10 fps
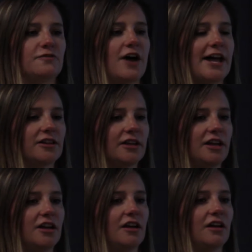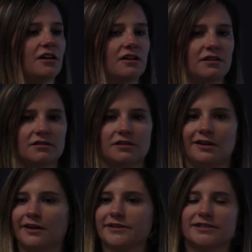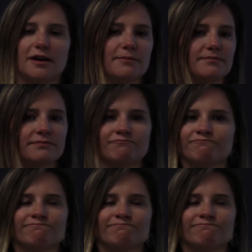violating some